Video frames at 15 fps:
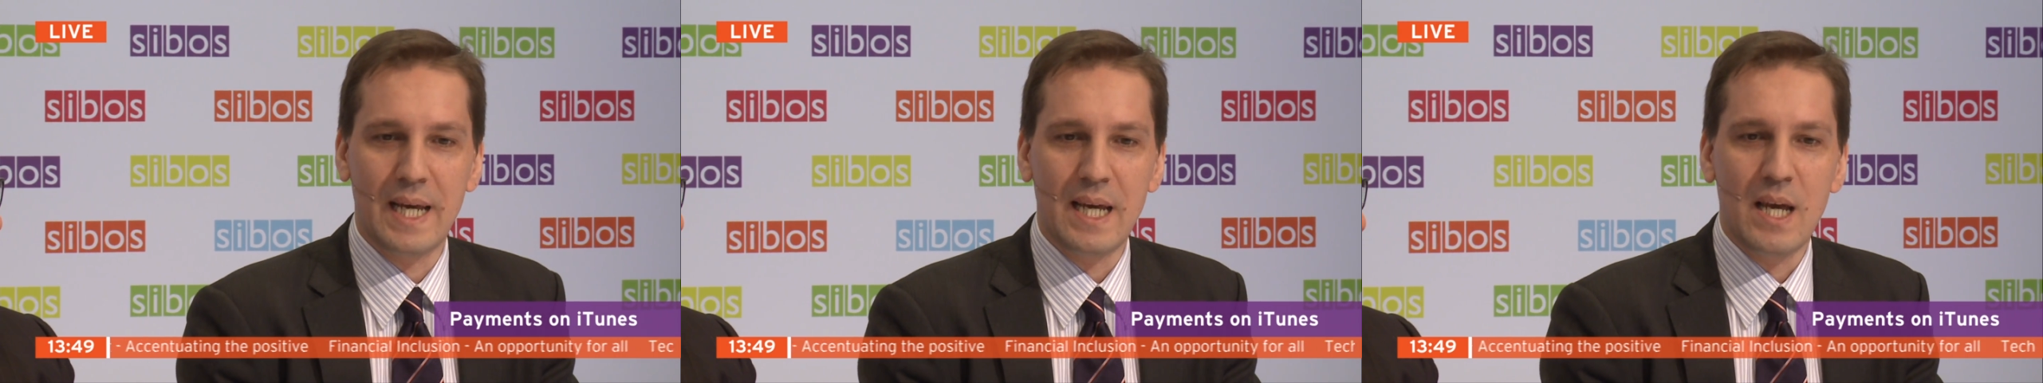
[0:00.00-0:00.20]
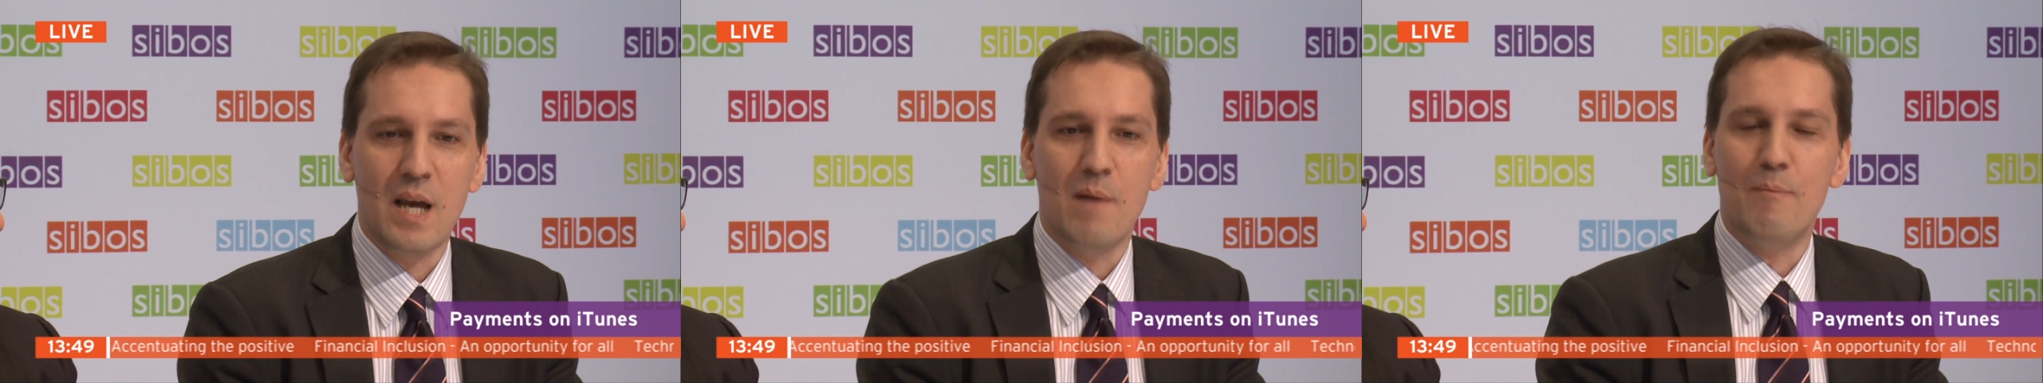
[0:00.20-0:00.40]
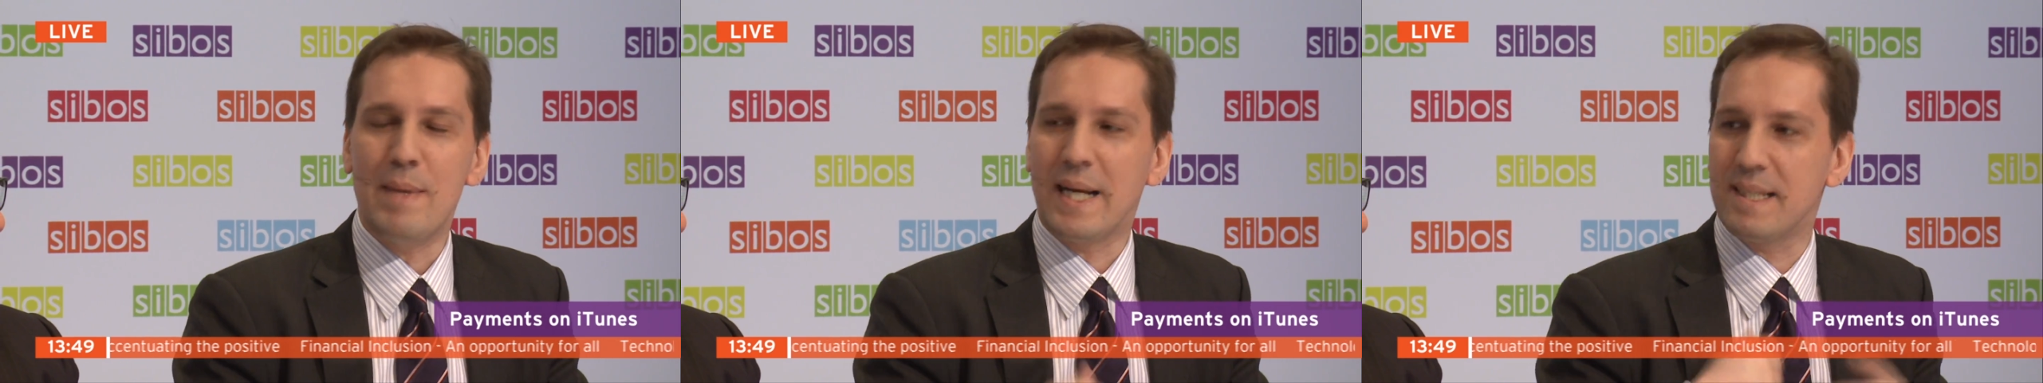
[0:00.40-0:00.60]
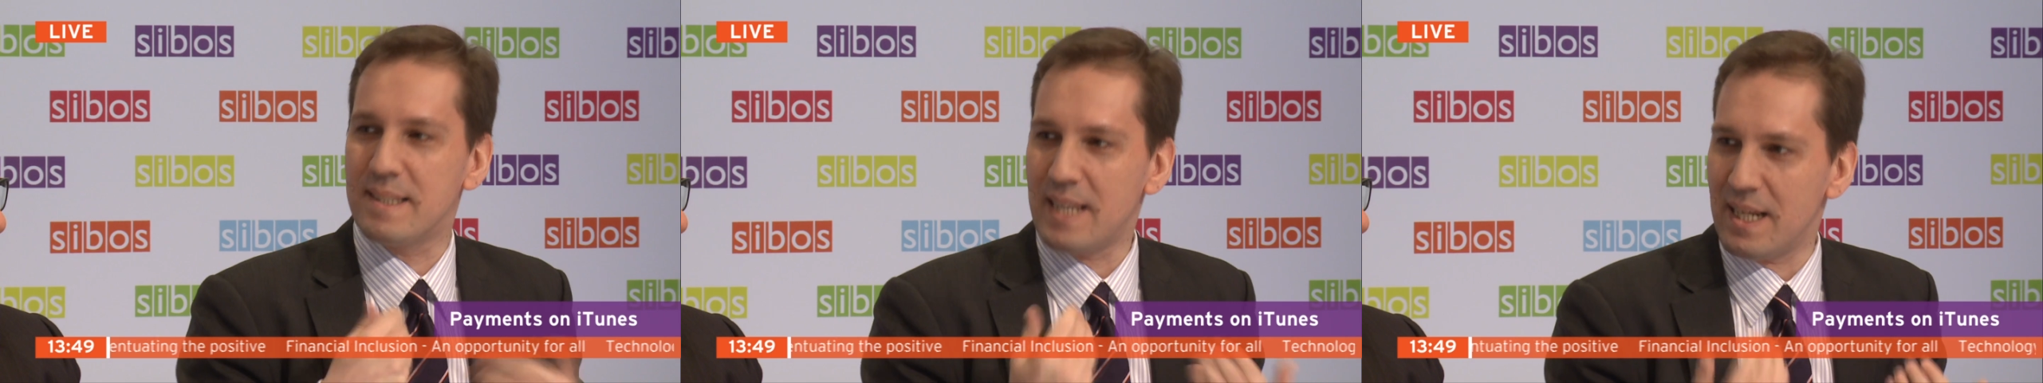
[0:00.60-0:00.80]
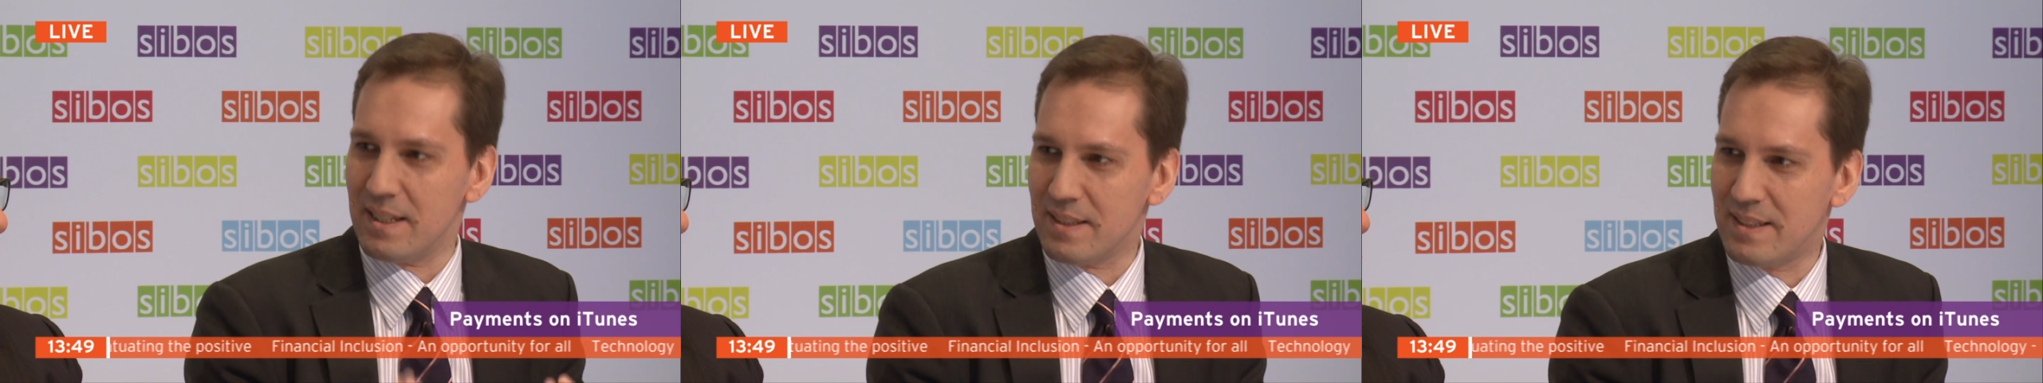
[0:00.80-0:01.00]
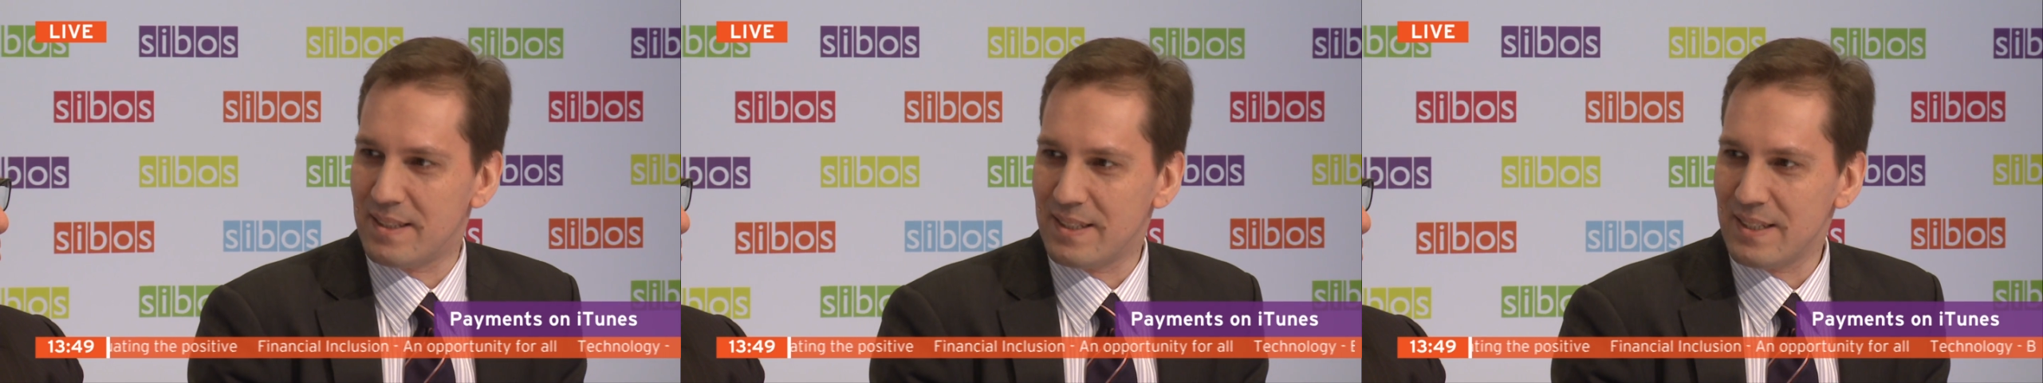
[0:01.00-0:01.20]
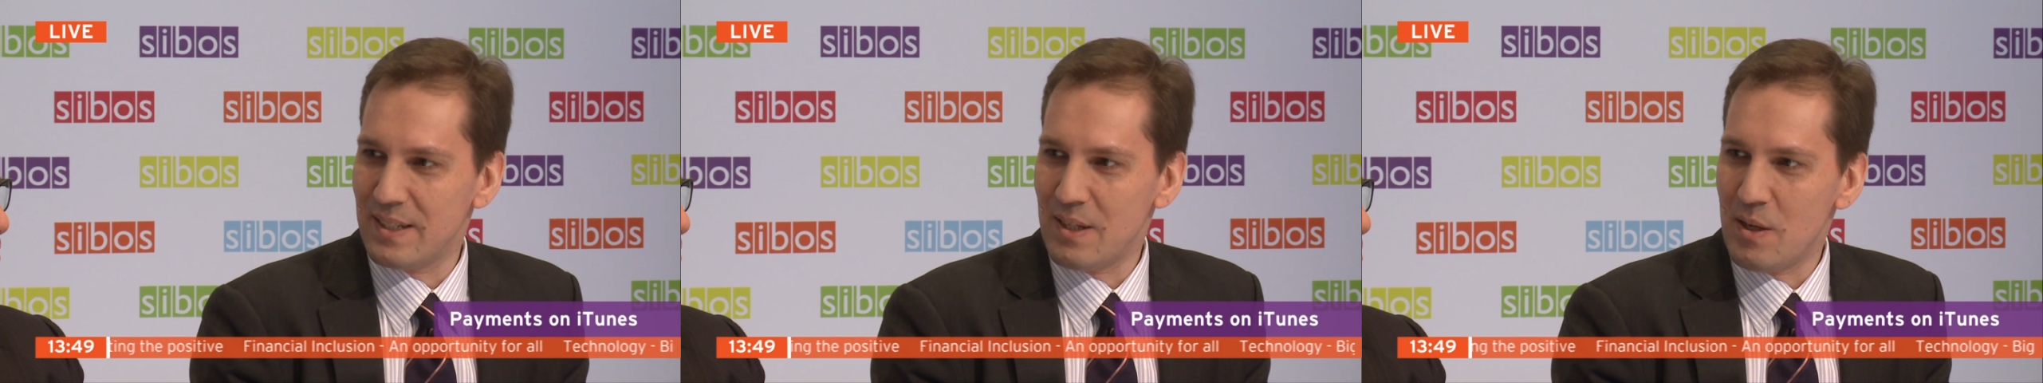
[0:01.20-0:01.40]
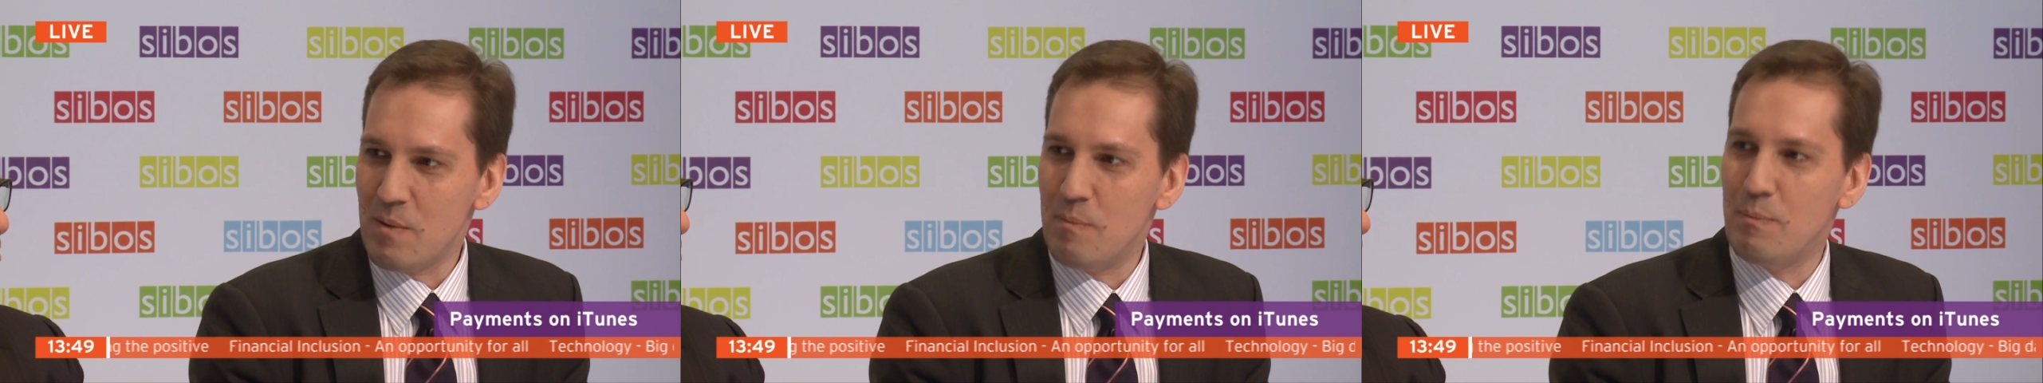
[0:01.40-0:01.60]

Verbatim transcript: Pay makes sense.